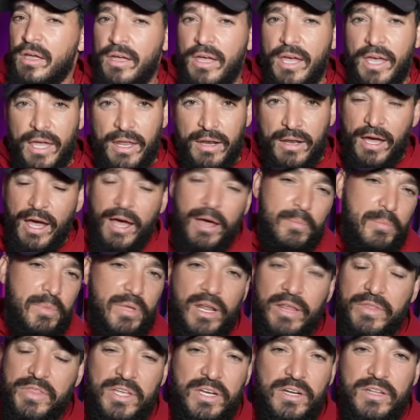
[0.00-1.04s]
And I mean,
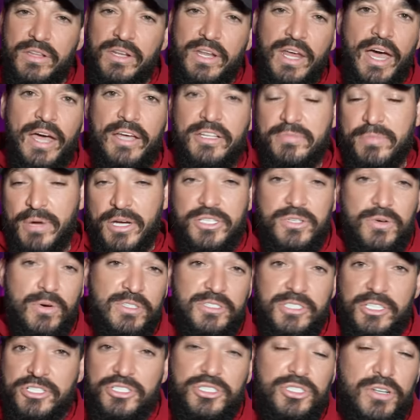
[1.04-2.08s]
at the end of the day, it's my
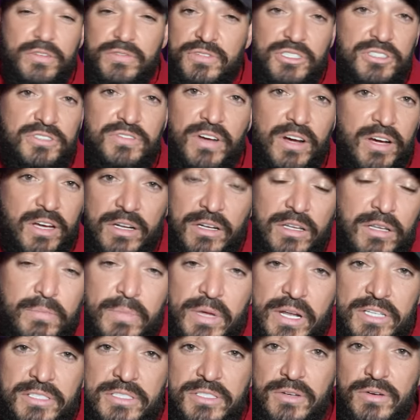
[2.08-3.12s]
choice. I should have just fucking
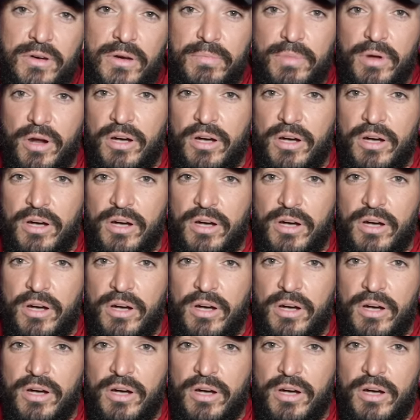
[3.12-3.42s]
committed to it.